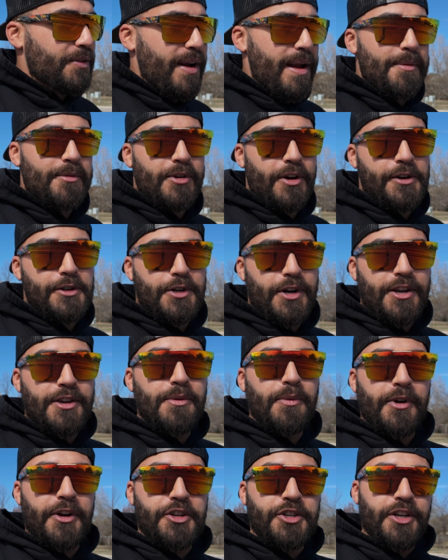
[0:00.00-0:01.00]
Ramcharger and
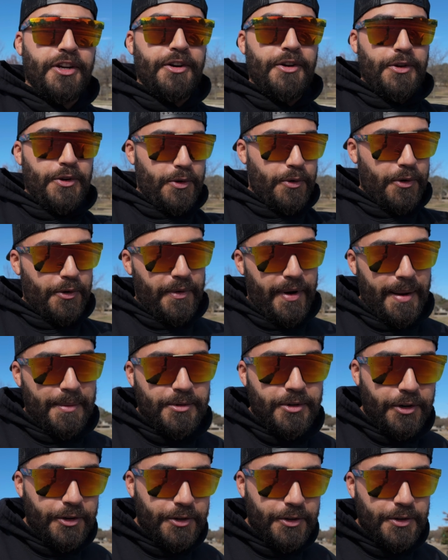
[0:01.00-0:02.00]
you want to share your
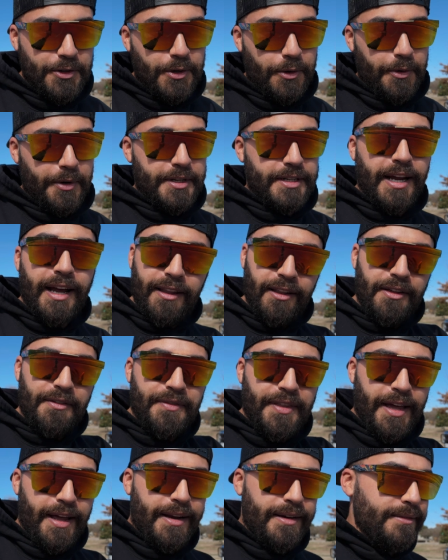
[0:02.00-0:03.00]
Ramcharger stories. I
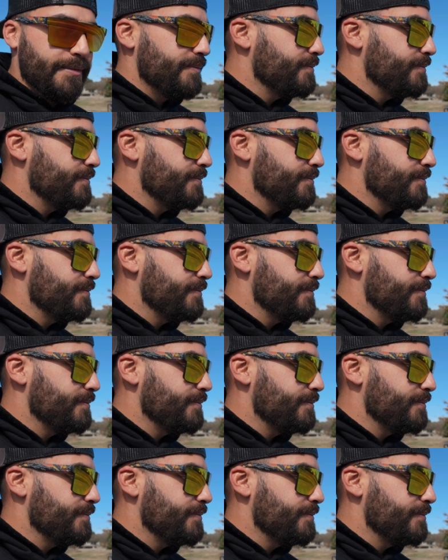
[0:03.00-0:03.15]
love that.